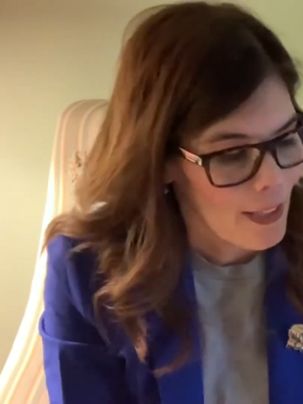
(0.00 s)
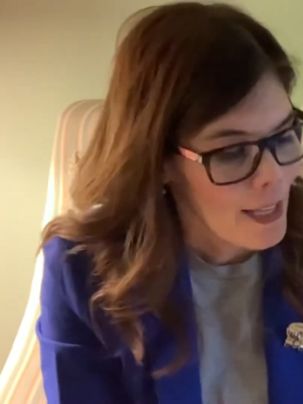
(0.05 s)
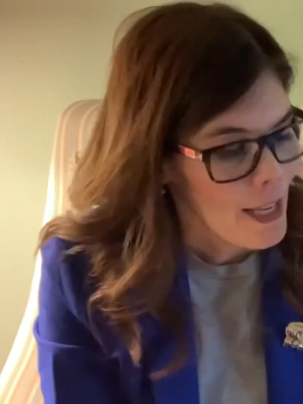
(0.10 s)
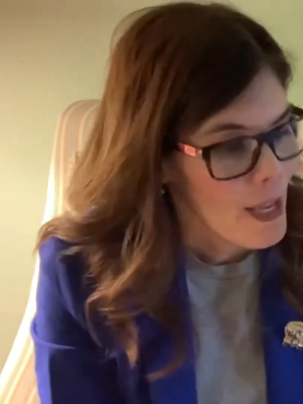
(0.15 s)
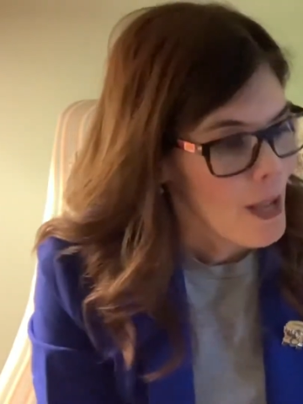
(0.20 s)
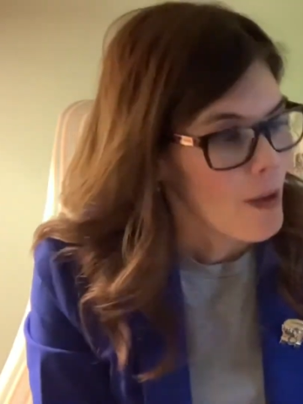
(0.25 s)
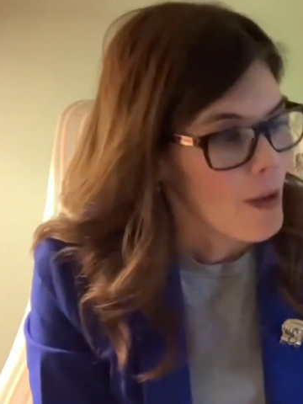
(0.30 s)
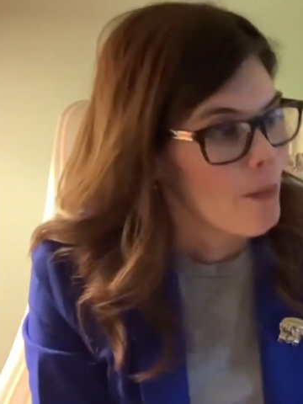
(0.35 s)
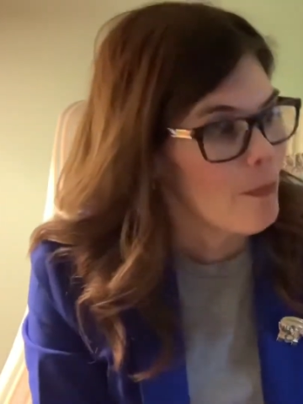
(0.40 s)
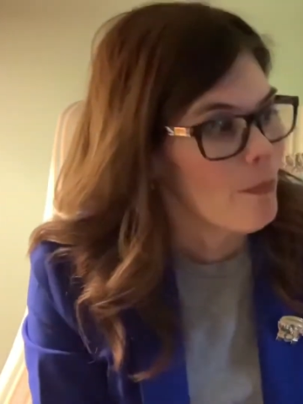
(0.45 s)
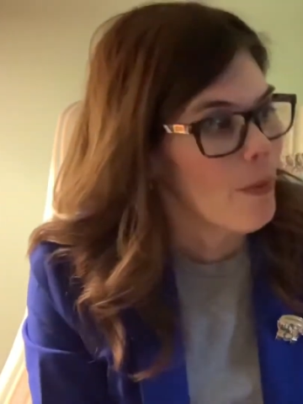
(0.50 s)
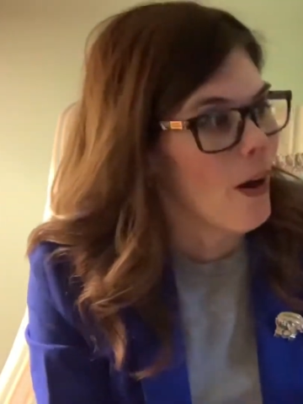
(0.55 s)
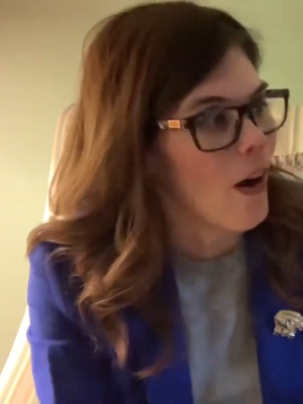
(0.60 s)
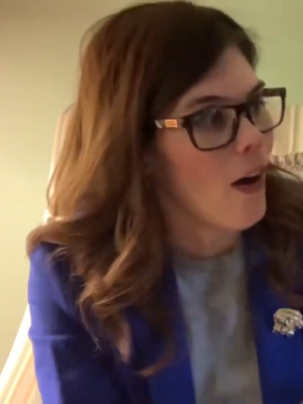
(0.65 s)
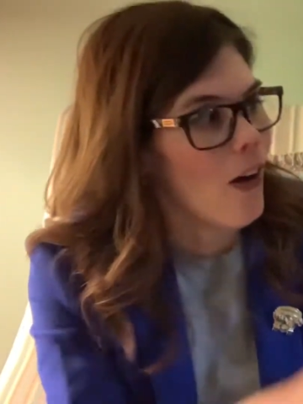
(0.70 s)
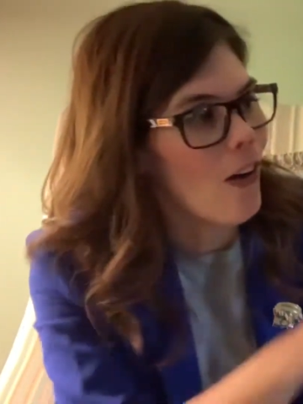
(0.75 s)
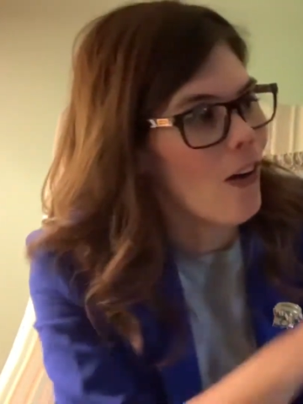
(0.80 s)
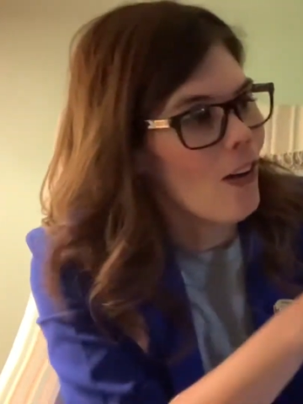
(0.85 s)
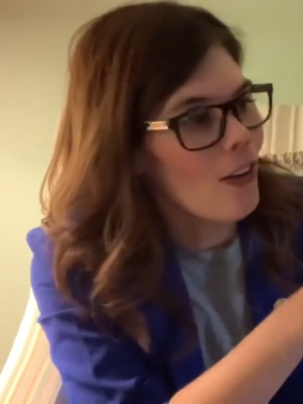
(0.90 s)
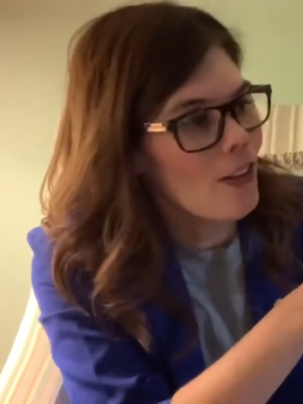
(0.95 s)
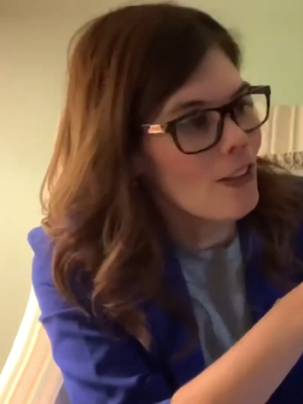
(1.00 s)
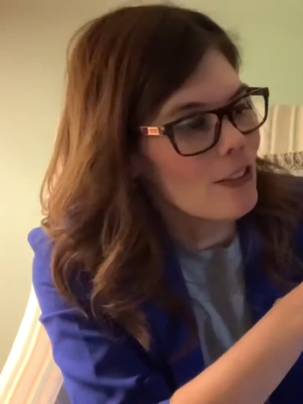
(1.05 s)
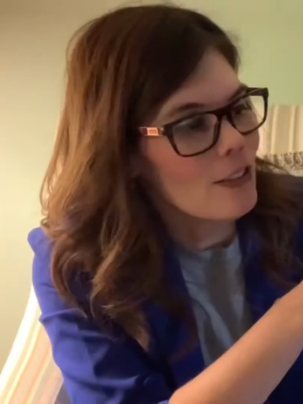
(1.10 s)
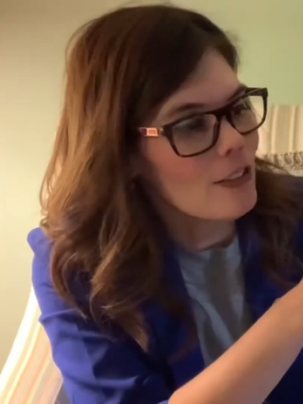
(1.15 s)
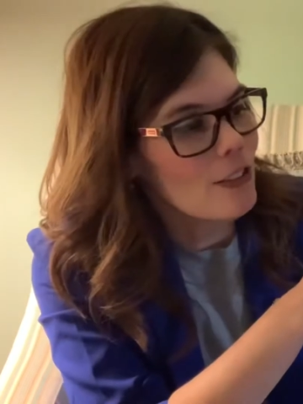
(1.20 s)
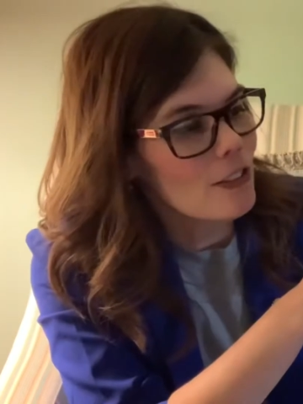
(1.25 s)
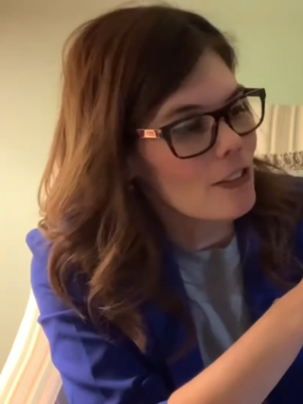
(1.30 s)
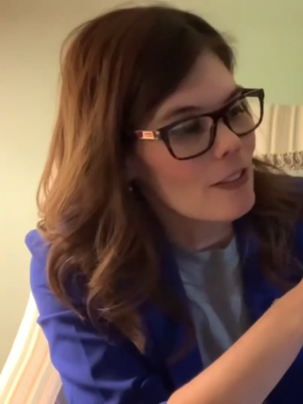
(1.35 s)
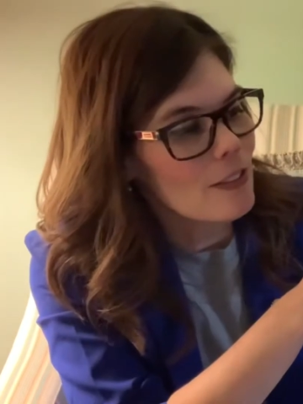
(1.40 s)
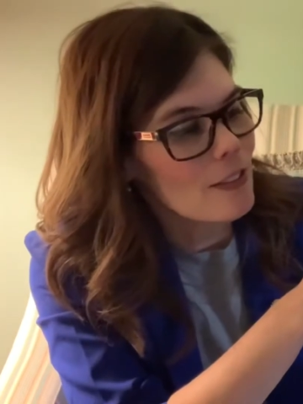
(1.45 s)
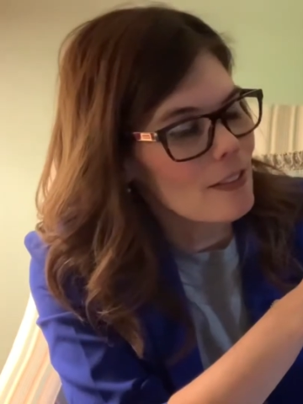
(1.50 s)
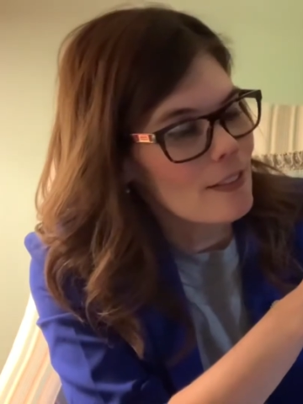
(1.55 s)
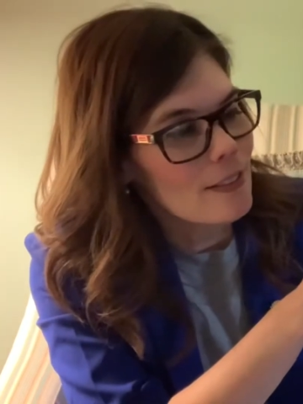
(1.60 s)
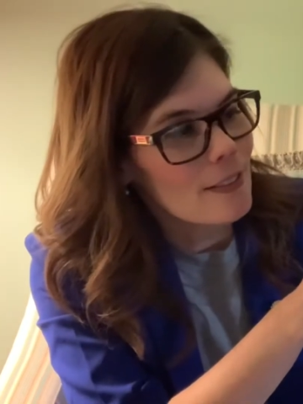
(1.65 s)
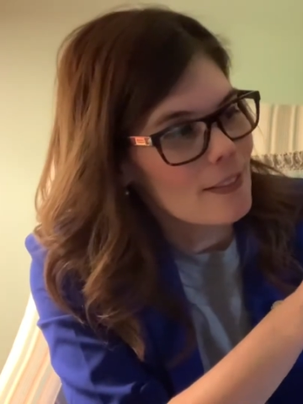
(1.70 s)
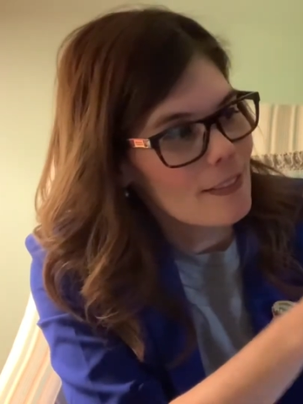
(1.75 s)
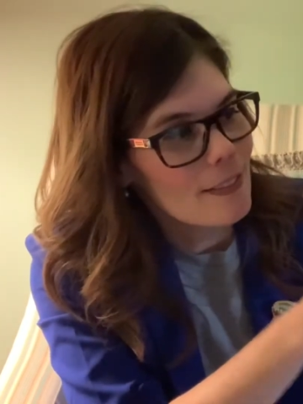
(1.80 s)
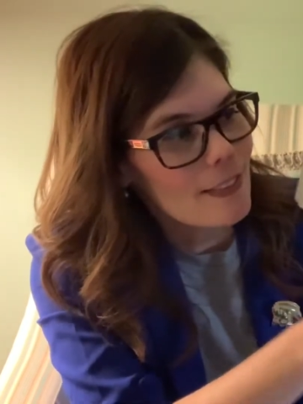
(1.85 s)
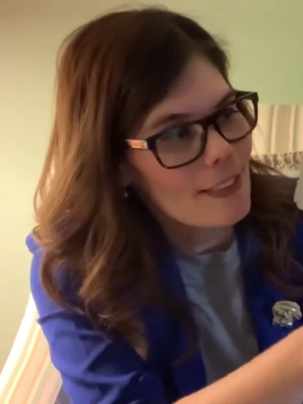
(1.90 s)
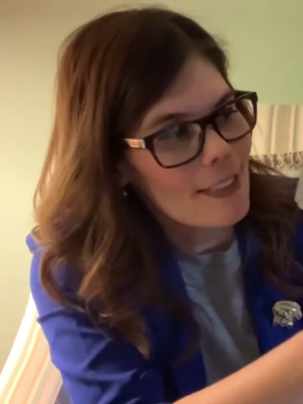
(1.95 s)
Balls.
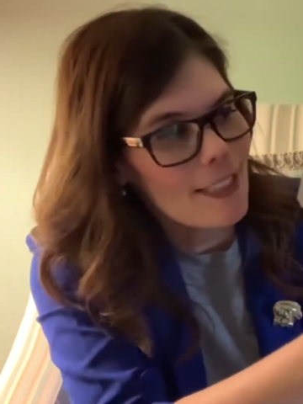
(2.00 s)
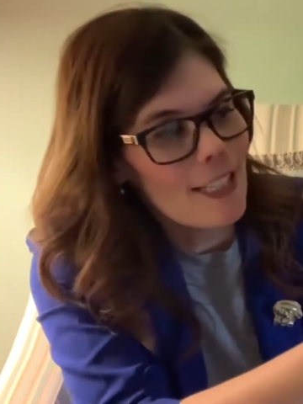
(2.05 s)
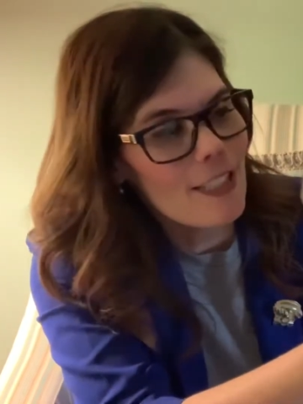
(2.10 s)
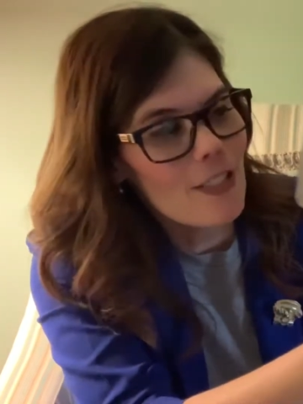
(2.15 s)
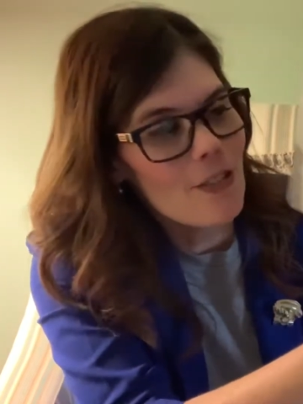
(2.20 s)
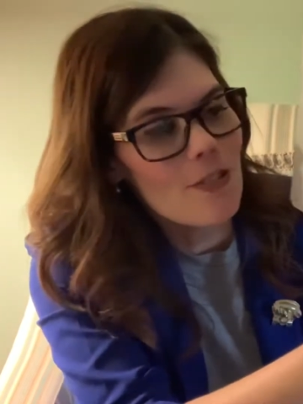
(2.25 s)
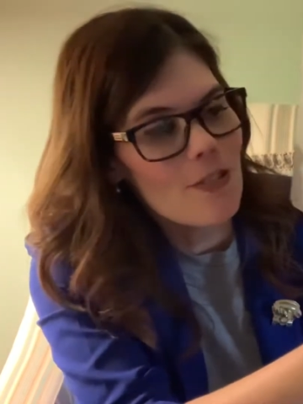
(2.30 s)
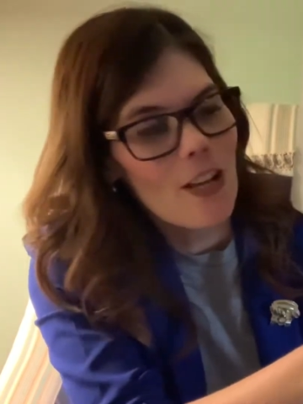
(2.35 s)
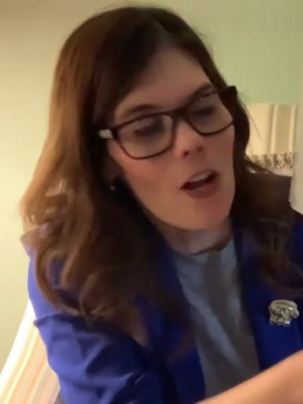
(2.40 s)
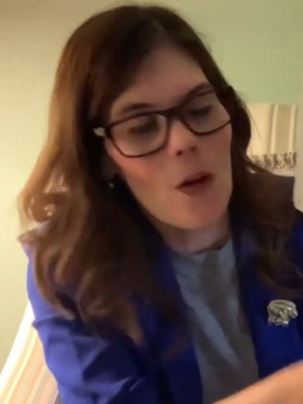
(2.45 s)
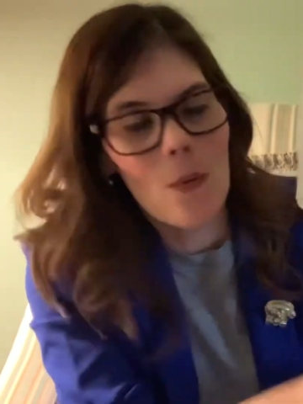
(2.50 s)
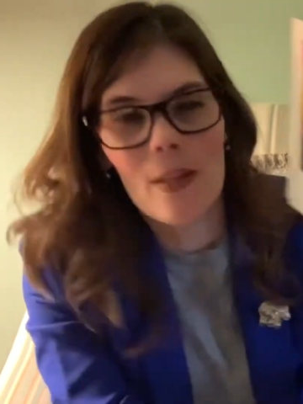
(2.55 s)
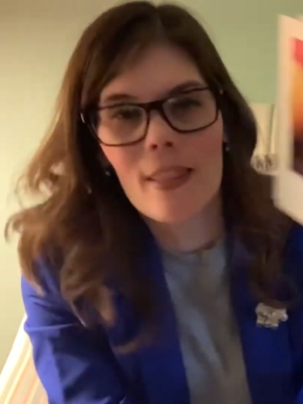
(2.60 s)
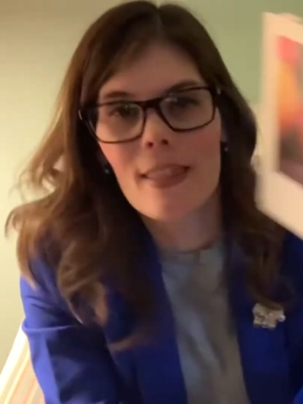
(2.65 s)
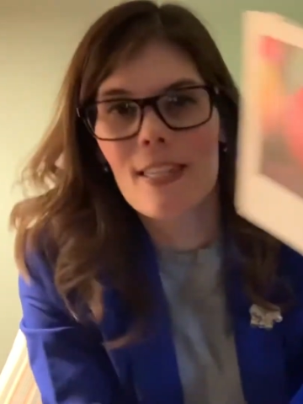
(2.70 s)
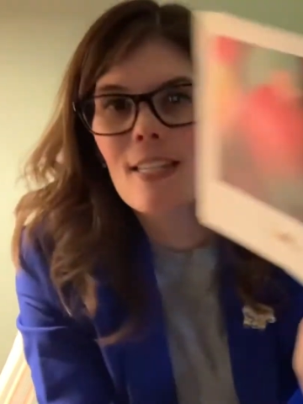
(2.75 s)
Can you tell what these